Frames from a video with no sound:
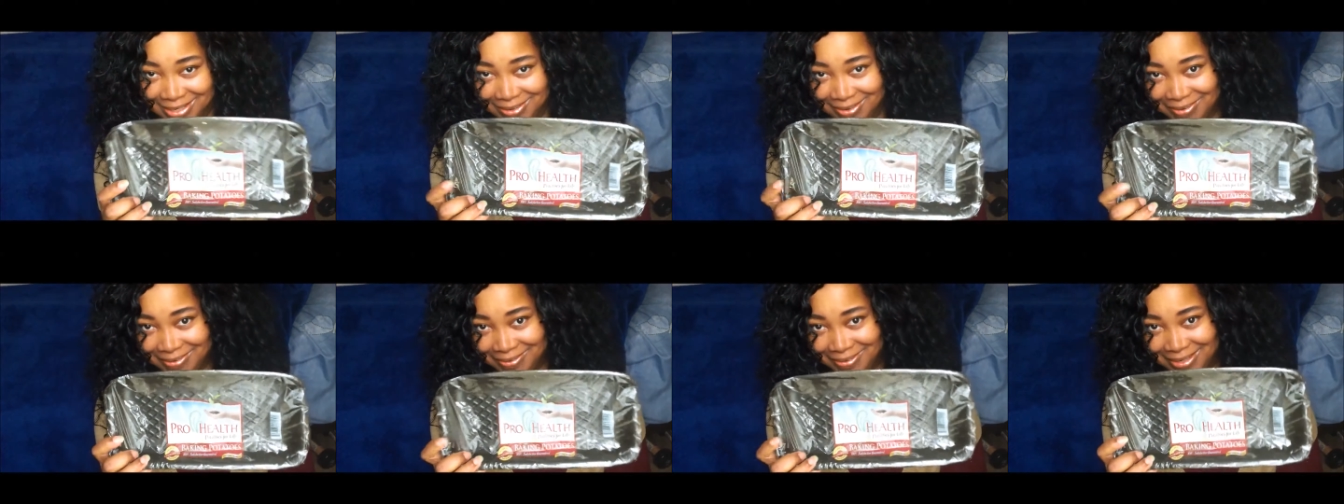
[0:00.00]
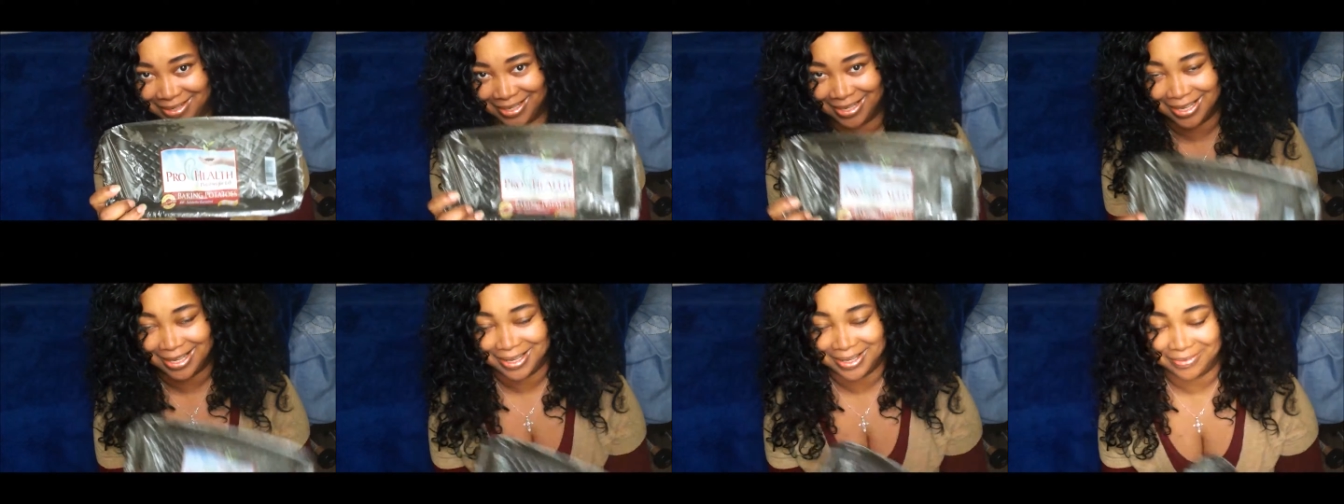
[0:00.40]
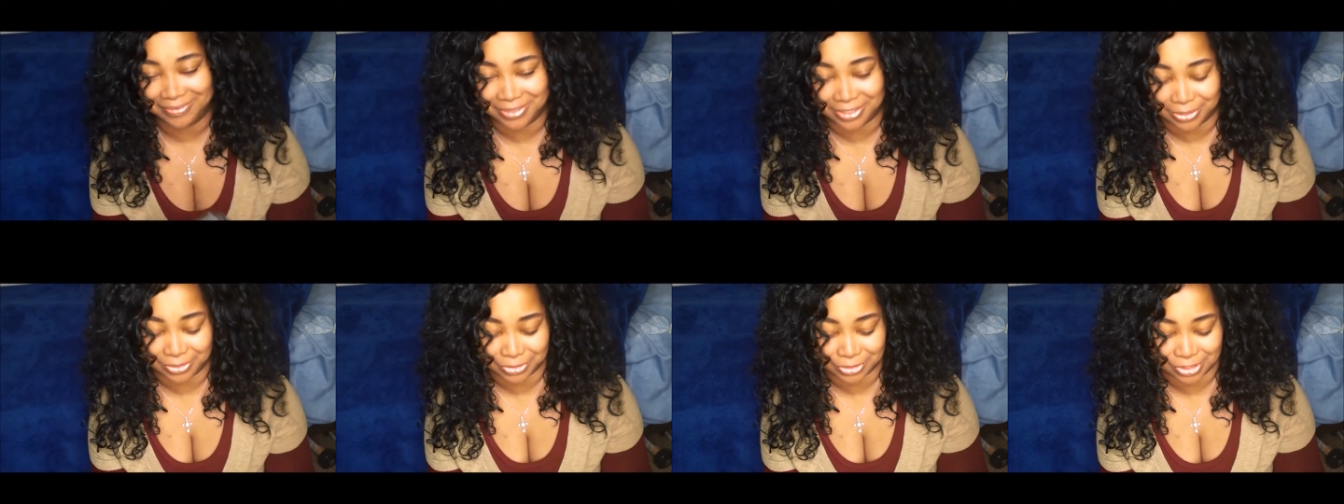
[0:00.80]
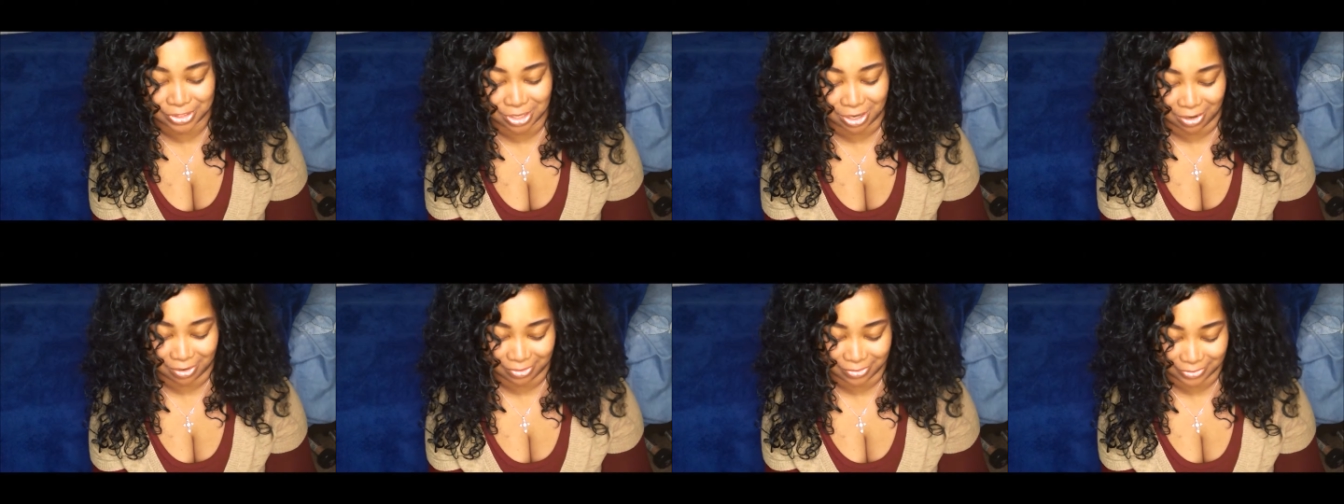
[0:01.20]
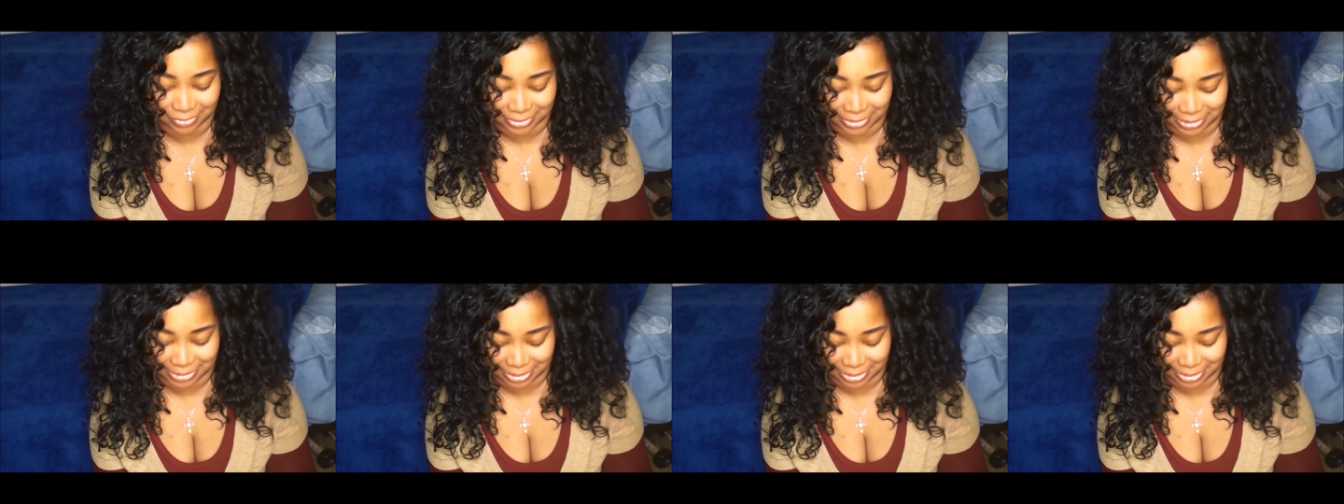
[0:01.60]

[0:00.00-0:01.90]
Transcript: I know those of y'all who